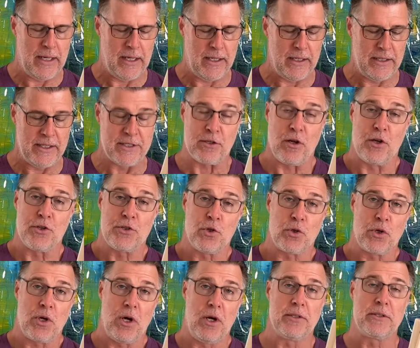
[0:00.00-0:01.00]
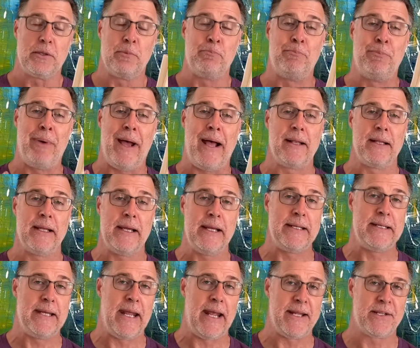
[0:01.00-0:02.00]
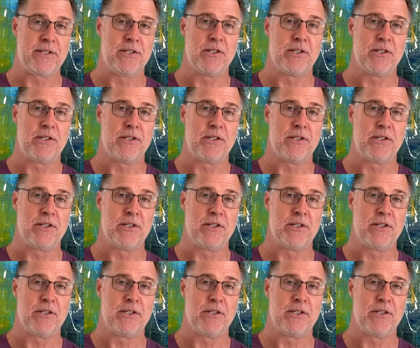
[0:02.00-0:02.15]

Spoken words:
It's also called the Ballet Dancer